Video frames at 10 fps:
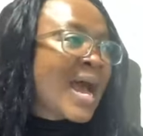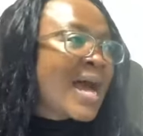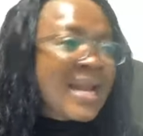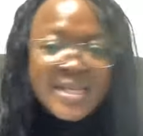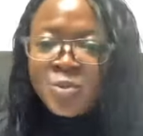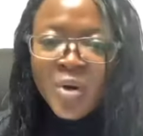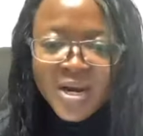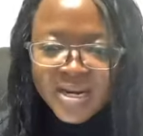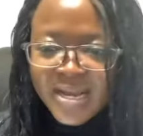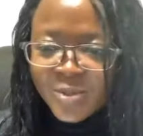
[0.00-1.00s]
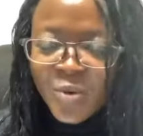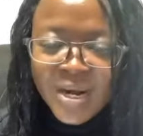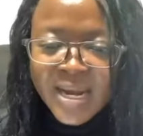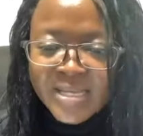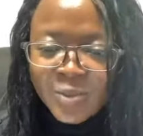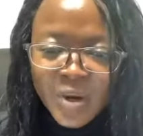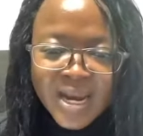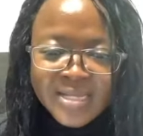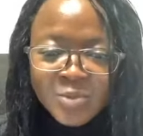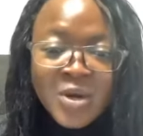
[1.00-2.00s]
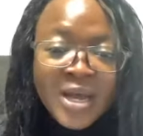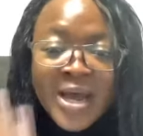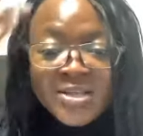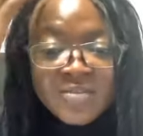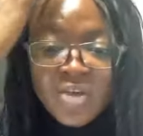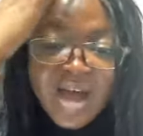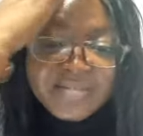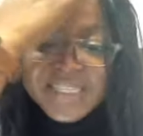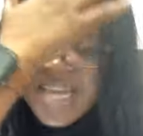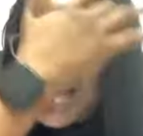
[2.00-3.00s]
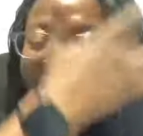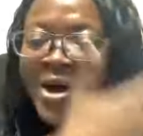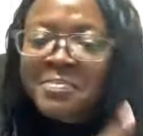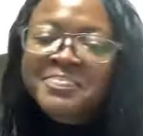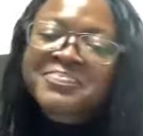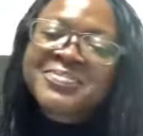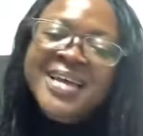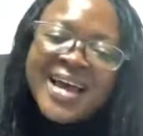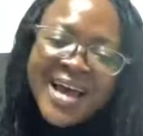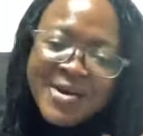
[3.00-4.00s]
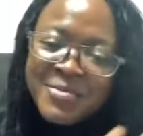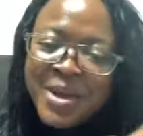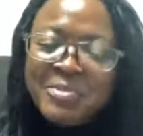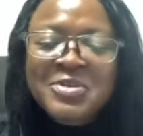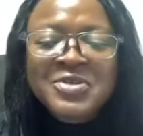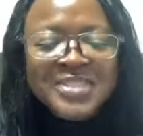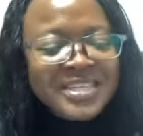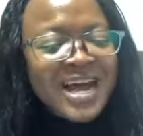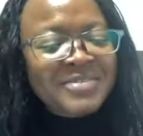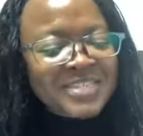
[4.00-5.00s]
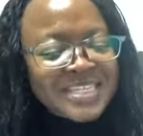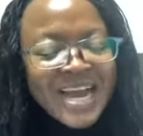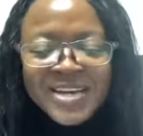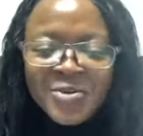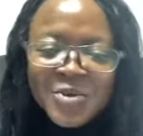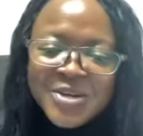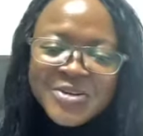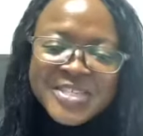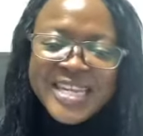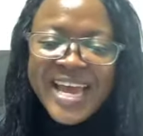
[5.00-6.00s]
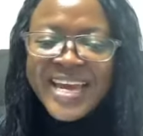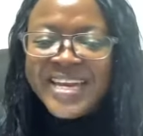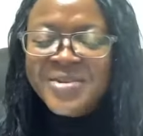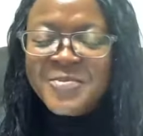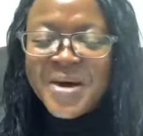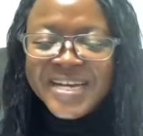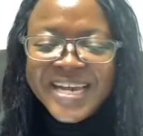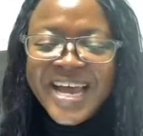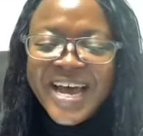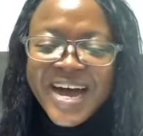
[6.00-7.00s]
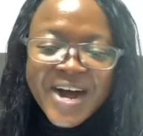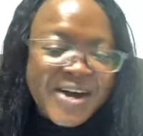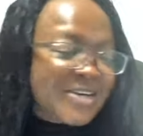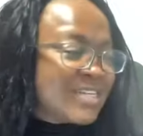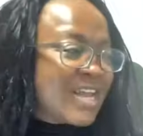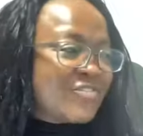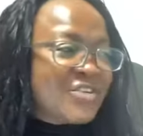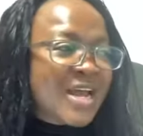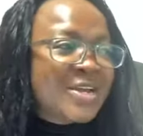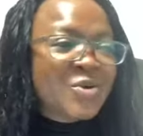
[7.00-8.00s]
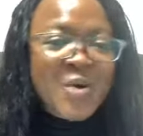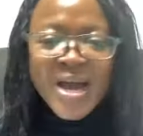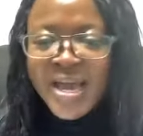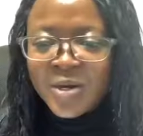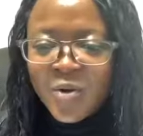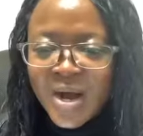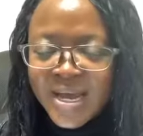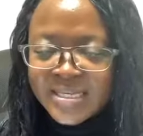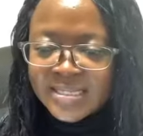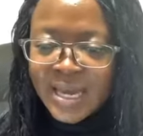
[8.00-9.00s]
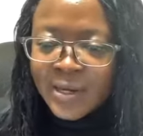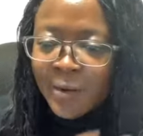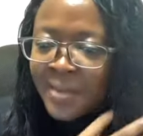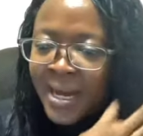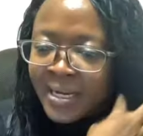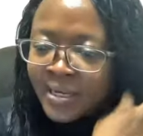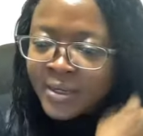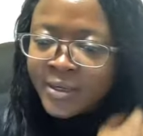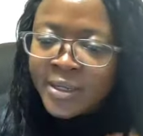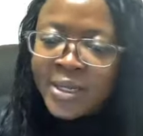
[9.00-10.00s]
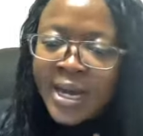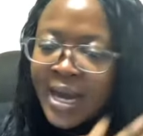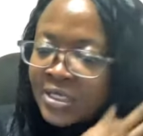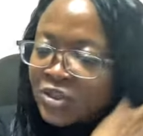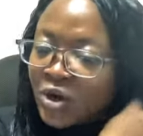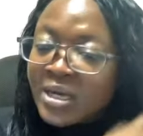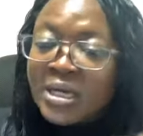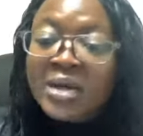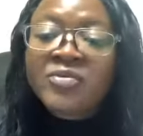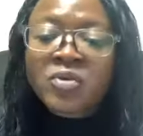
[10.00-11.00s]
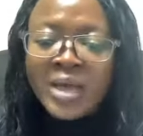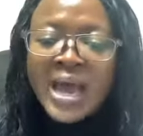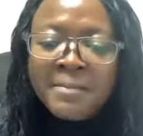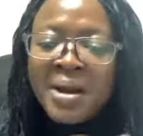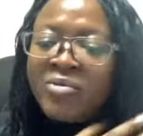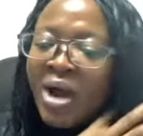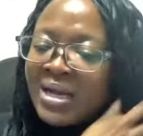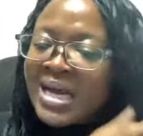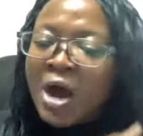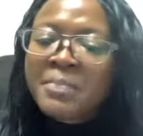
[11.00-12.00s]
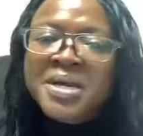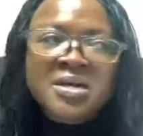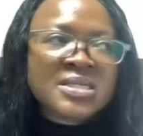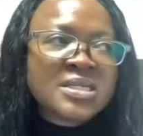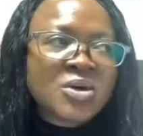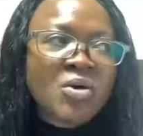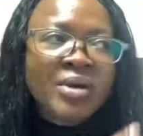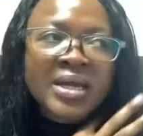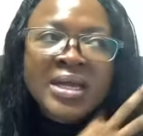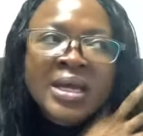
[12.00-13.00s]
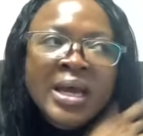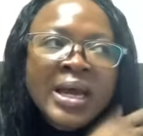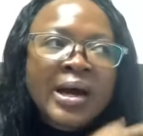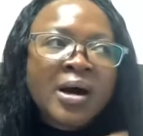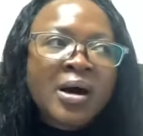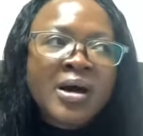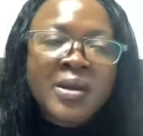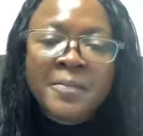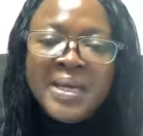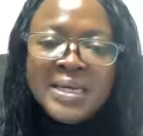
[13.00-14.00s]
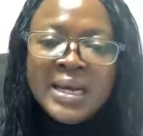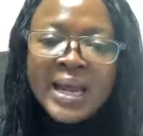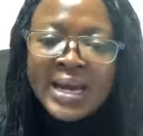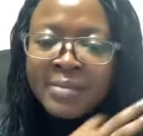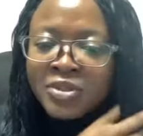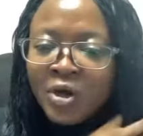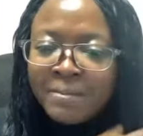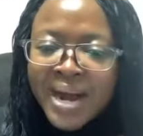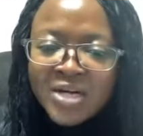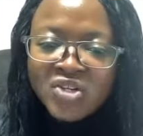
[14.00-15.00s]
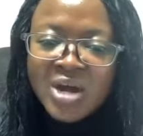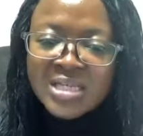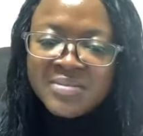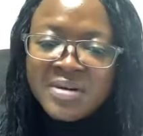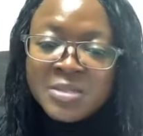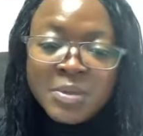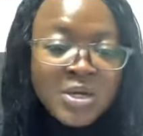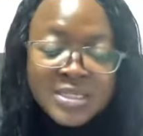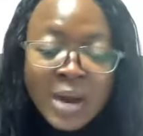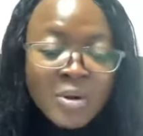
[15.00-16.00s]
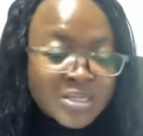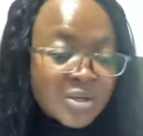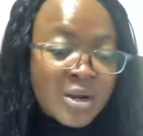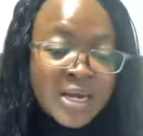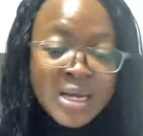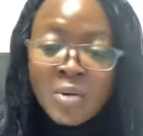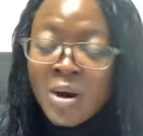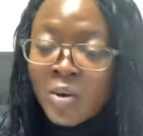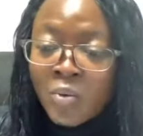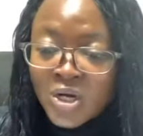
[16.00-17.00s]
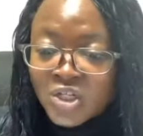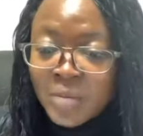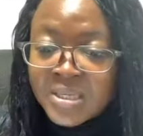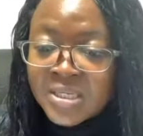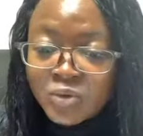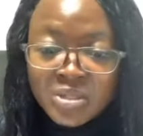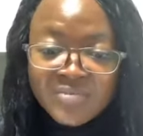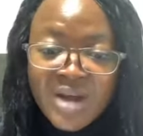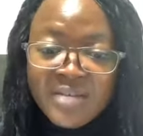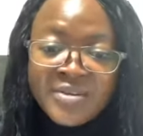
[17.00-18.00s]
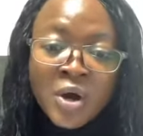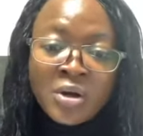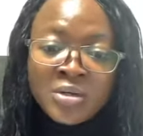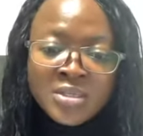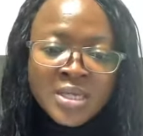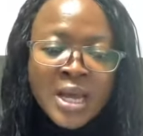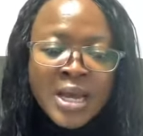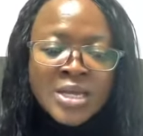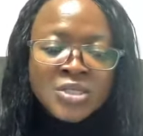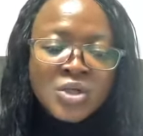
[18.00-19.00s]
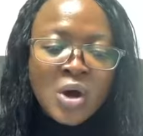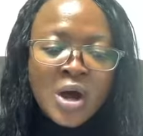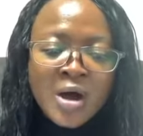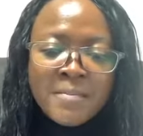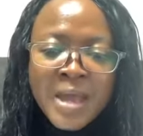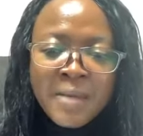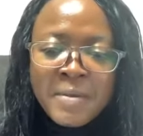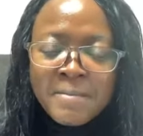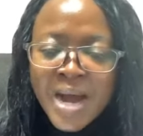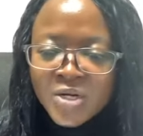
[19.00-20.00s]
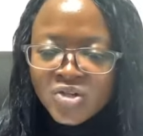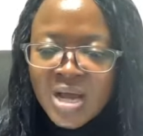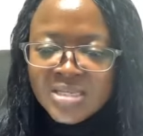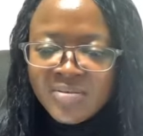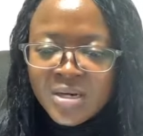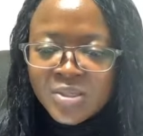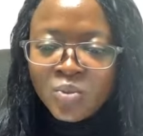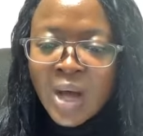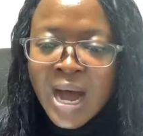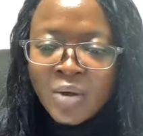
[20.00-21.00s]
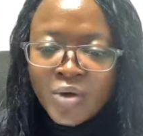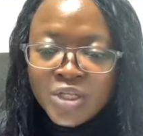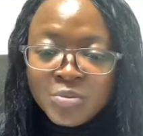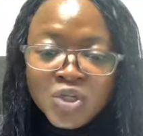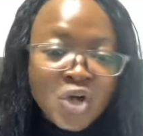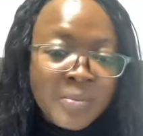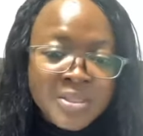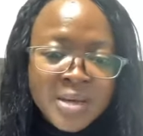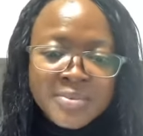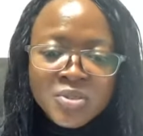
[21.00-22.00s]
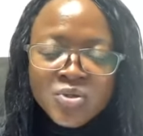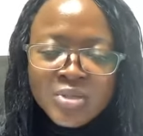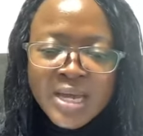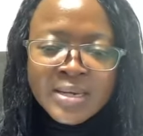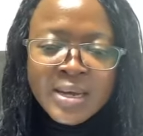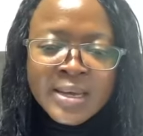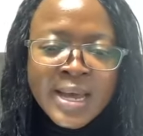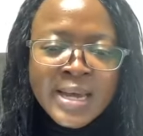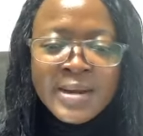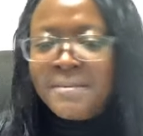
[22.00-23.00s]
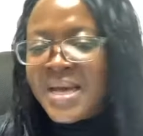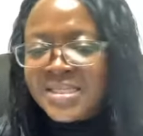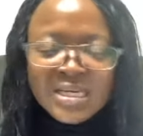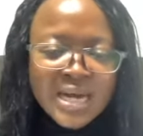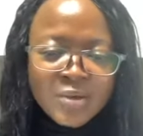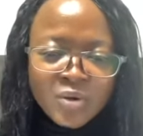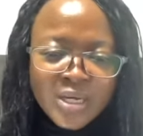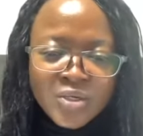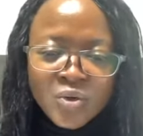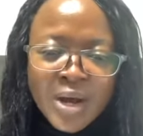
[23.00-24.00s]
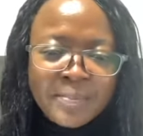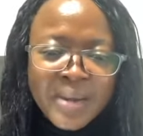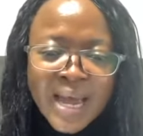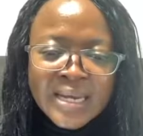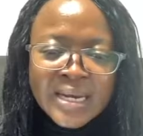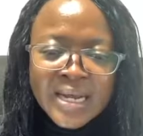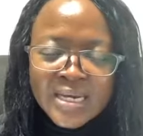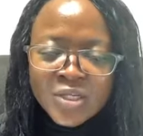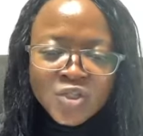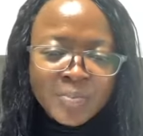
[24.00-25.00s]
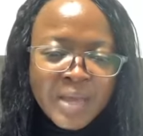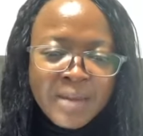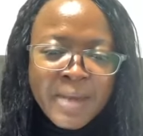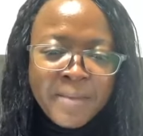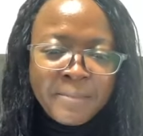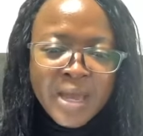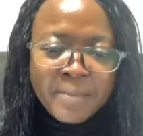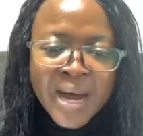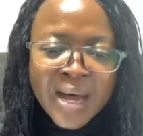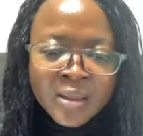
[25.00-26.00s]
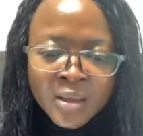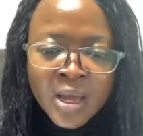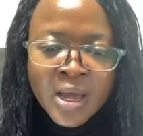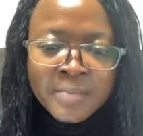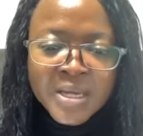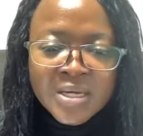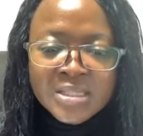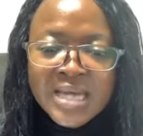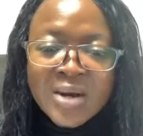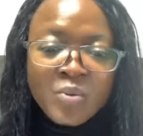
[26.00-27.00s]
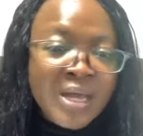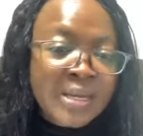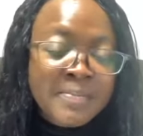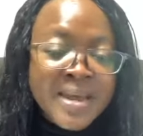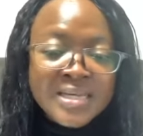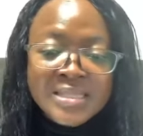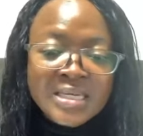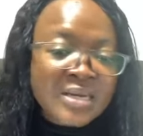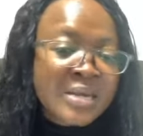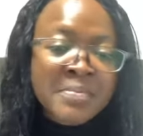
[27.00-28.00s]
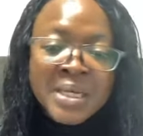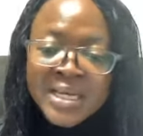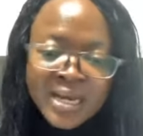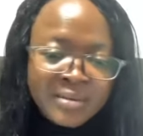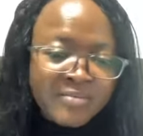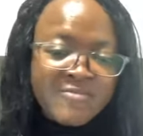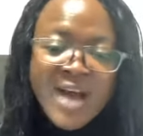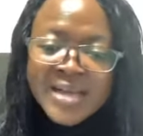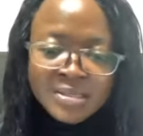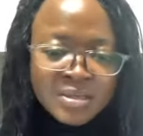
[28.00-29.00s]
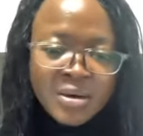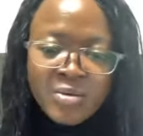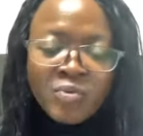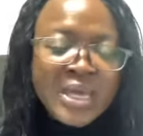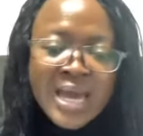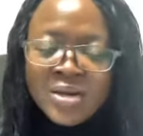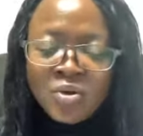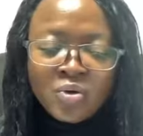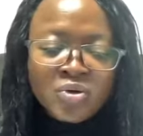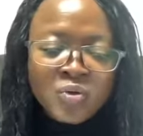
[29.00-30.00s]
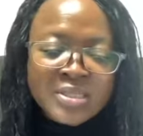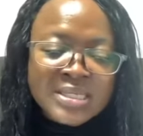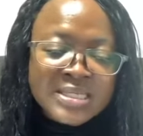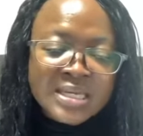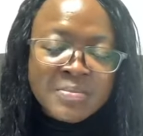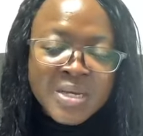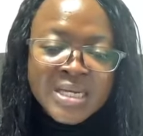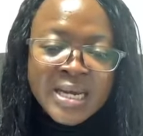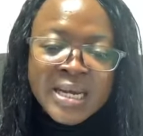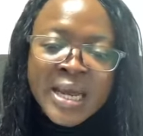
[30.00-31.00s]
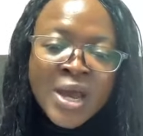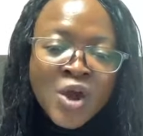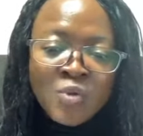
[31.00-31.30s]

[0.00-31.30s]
And let's work. So if you haven't signed up, maybe you still have a tiny window to get in, but definitely go ahead, sign up and join in if you can. But right now, because it's already a bit late, I'm sure bank transfers, because our workshop is $25, so maybe bank transfers are going to be troublesome to do. The best thing that you can do applying late is to pay by PayPal, because that way it makes it immediate, faster. We get noticed immediately.